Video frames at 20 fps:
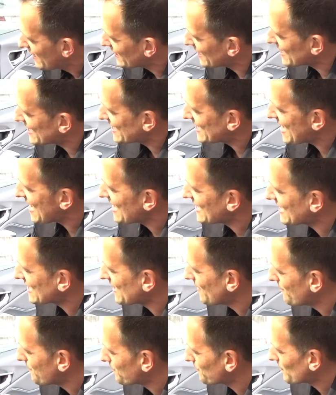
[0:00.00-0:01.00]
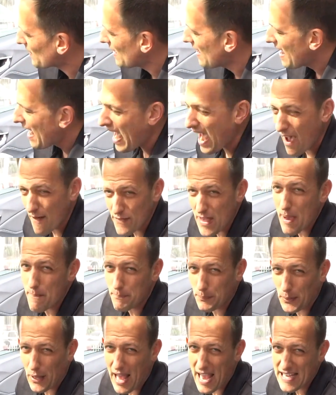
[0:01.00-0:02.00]
The seats have
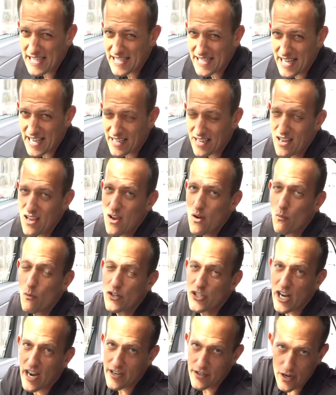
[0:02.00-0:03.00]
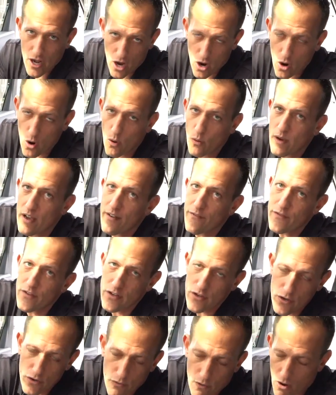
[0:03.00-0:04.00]
that plastic, which I know if
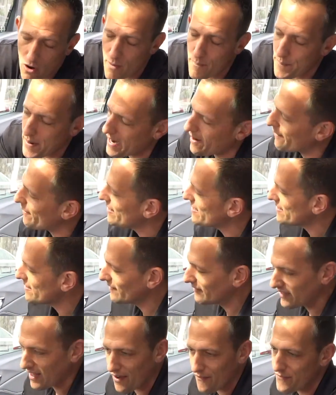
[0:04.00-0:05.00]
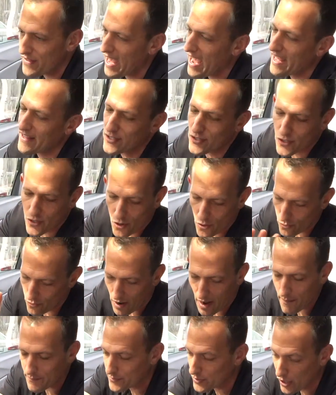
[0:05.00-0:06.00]
you are a parent, you love that.
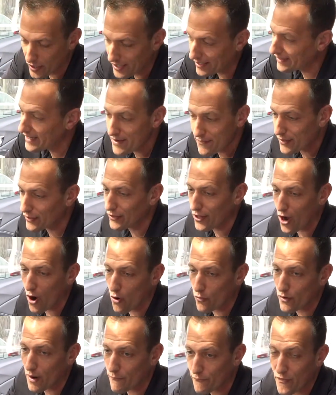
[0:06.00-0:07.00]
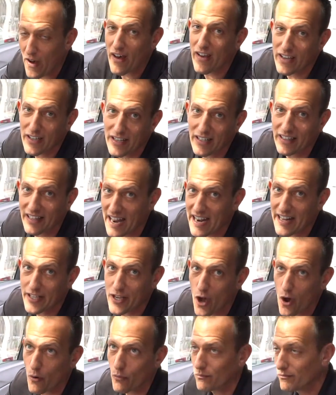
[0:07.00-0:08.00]
So I'm gonna leave it alone. I'm finally gonna let it
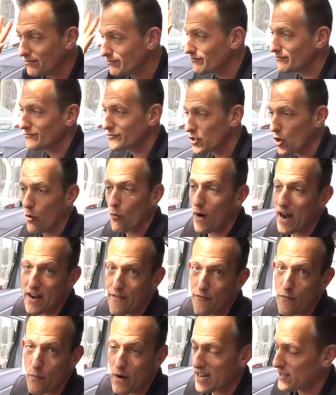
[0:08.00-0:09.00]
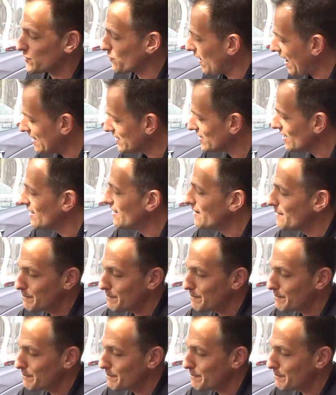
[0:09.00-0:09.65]
go. Joe Raiti from Raiti's Rides.